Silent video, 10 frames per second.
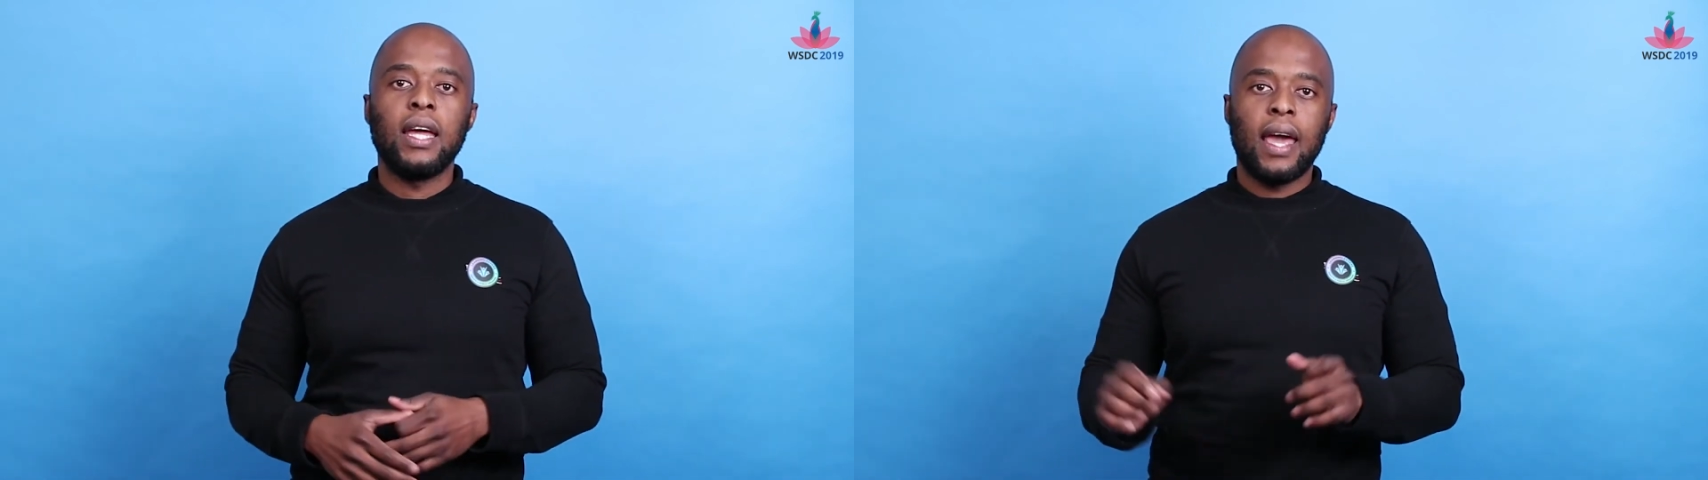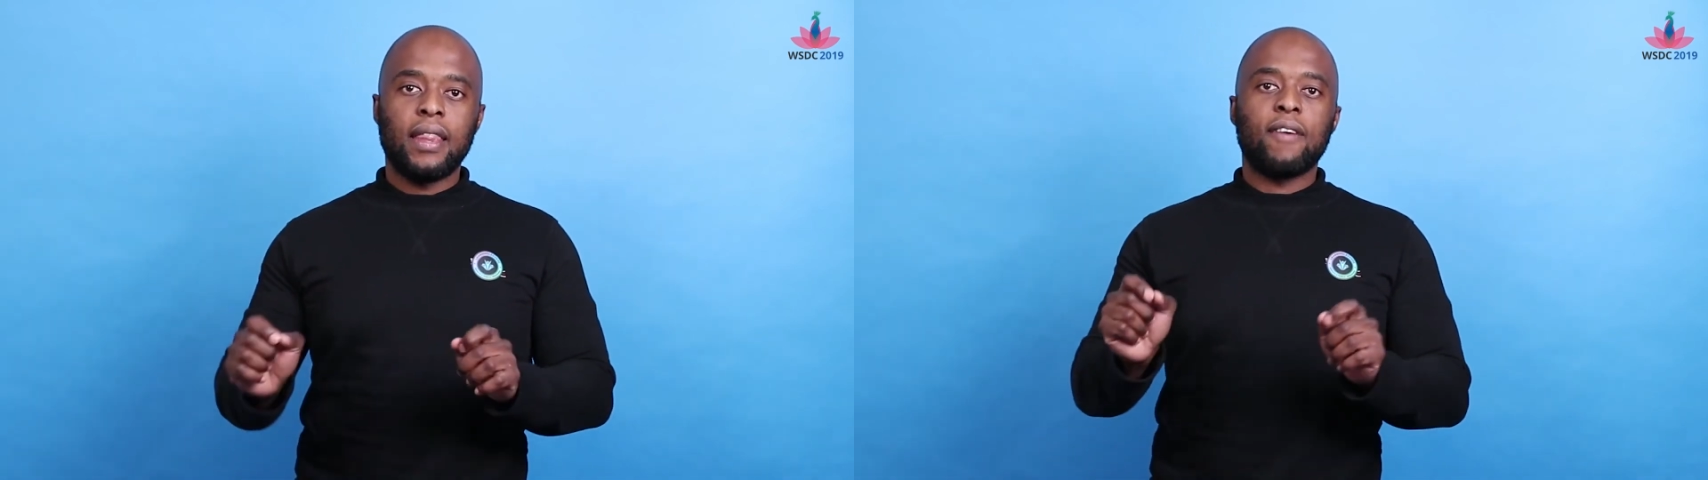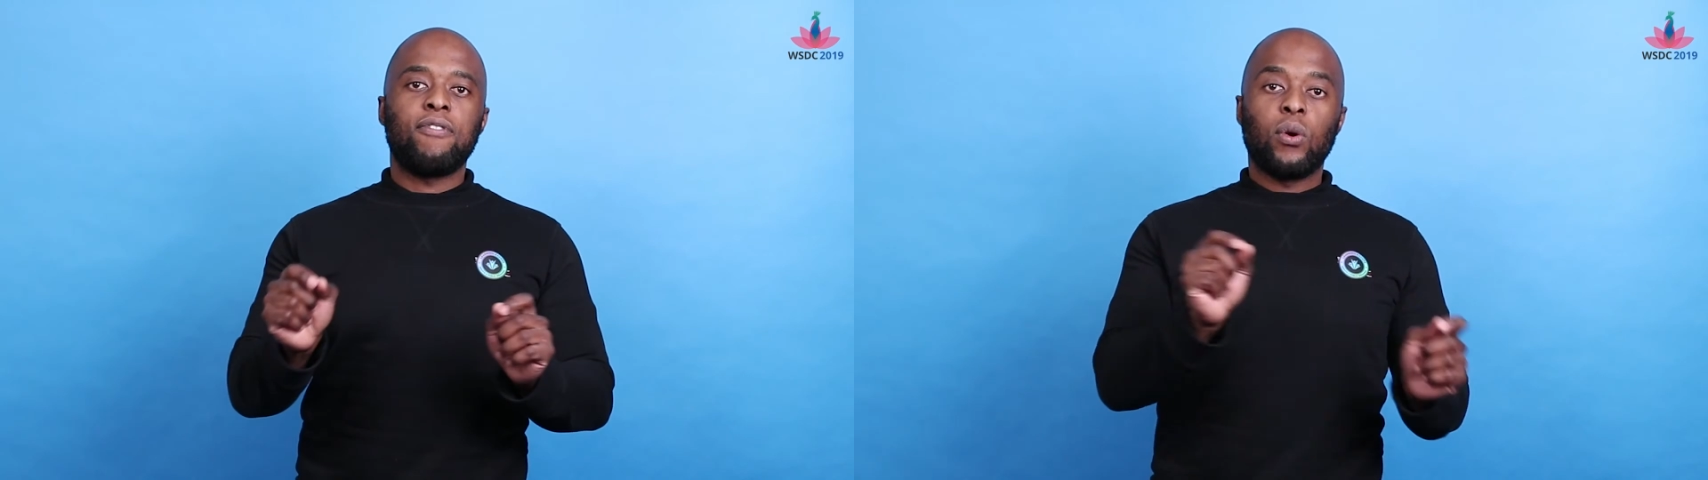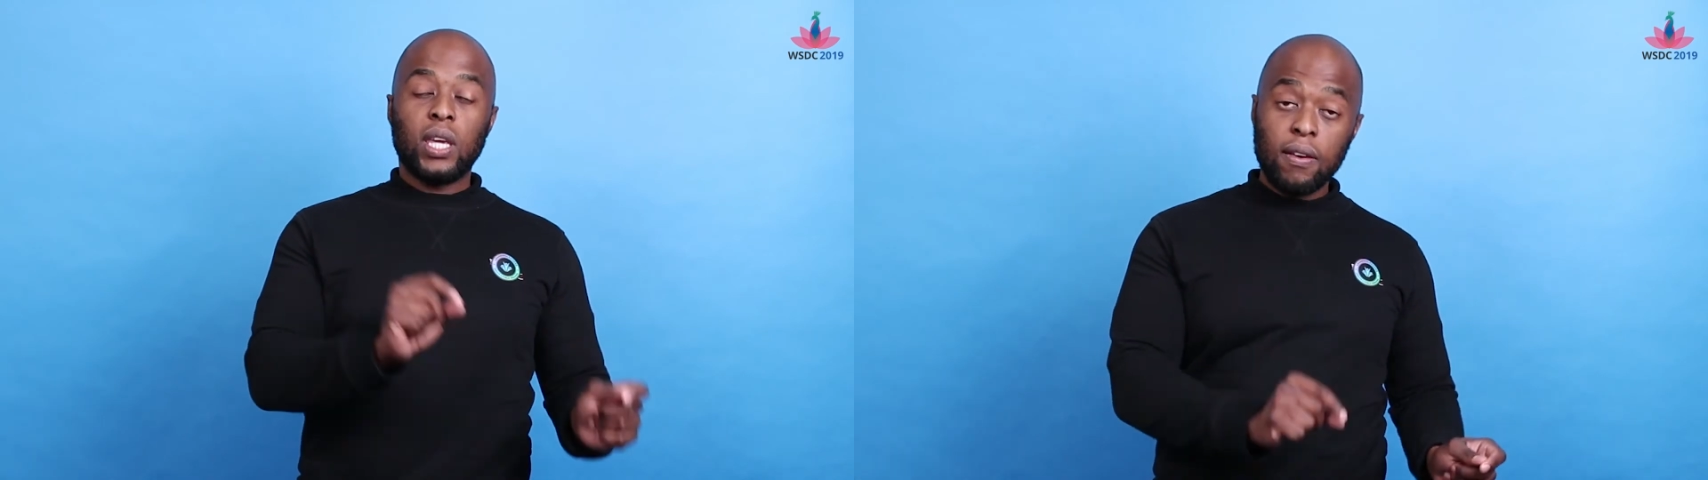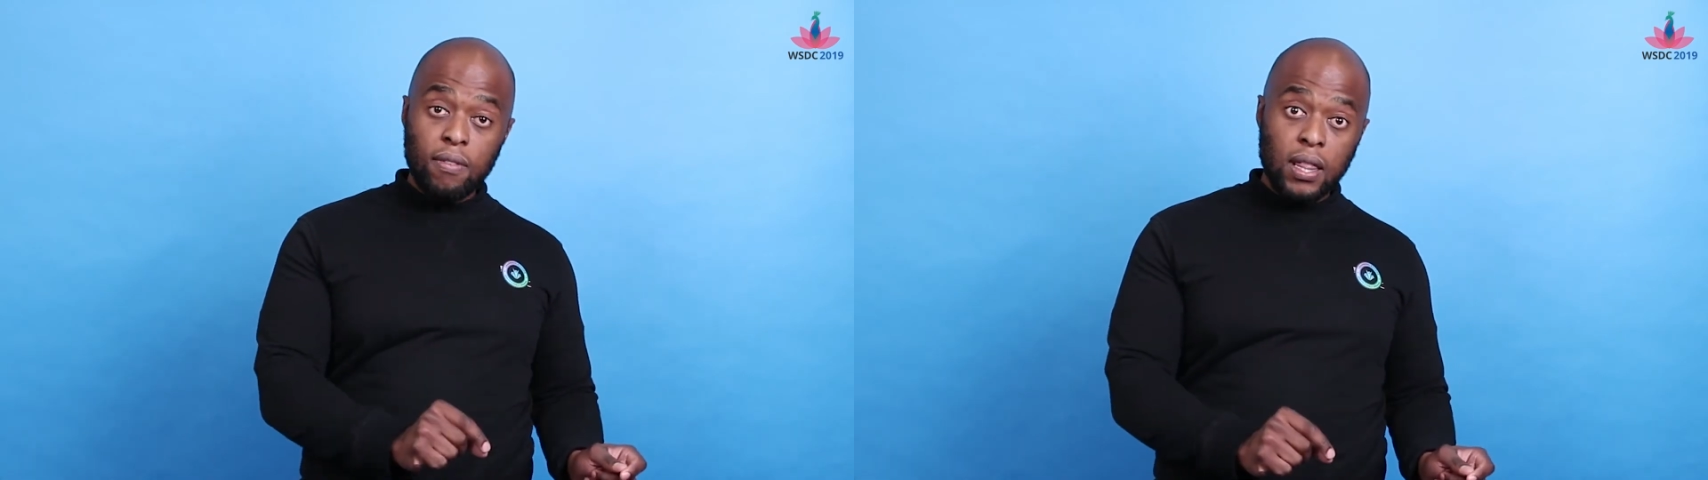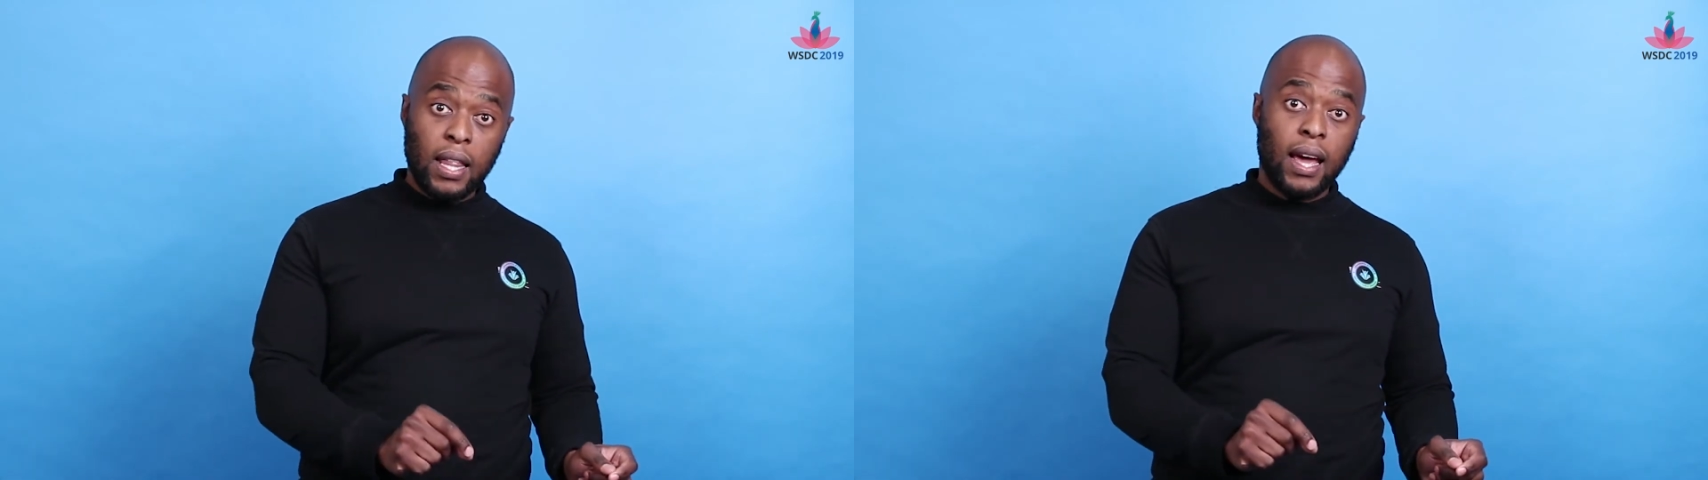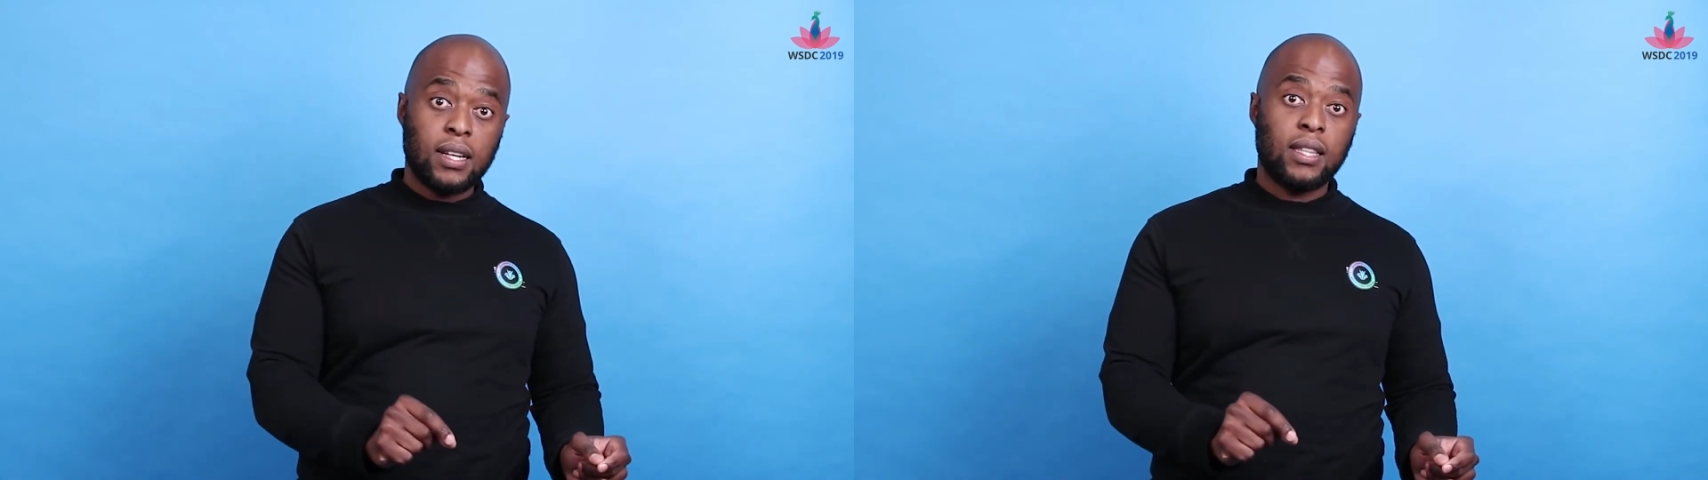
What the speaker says: and therefore given that,